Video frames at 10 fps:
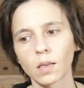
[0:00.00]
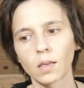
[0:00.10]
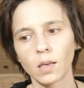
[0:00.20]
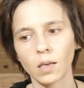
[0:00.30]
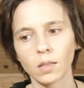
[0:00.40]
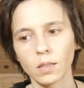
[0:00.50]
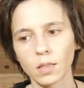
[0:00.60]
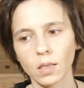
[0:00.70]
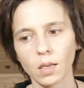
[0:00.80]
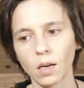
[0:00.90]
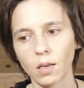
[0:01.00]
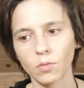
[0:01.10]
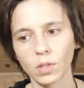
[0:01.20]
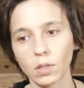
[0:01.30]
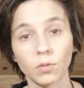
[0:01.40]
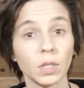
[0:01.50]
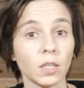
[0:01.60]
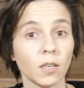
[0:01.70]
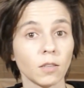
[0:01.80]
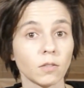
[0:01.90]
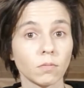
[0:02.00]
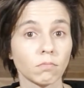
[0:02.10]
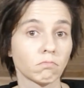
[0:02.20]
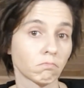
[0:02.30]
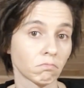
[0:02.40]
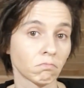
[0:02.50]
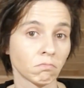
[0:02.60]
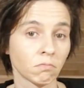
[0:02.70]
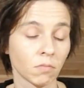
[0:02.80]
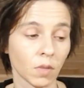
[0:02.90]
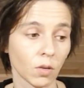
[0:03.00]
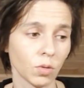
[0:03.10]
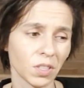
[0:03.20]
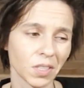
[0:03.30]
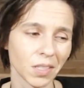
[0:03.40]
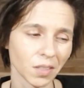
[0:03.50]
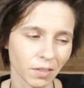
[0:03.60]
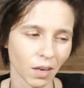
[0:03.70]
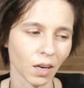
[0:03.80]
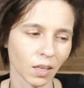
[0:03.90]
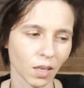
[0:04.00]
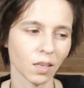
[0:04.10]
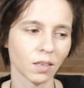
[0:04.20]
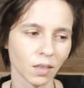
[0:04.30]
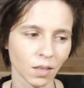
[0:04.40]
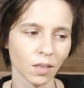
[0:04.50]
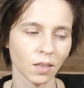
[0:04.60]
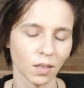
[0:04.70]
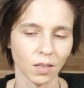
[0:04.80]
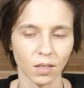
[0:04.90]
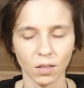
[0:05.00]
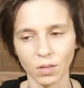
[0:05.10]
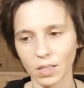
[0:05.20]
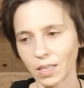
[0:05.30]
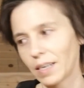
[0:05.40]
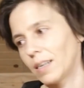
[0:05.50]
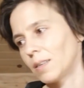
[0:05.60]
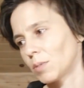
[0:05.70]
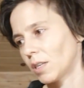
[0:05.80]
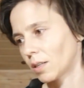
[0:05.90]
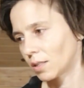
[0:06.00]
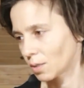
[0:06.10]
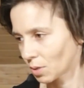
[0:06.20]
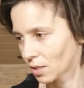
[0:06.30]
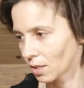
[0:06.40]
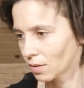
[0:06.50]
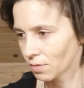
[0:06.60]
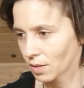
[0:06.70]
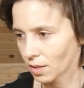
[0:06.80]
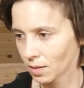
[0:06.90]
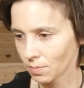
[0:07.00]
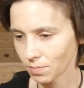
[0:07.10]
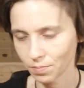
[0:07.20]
Now let's get on with the reading, which is still talking. Oh God, I'm talking to myself again.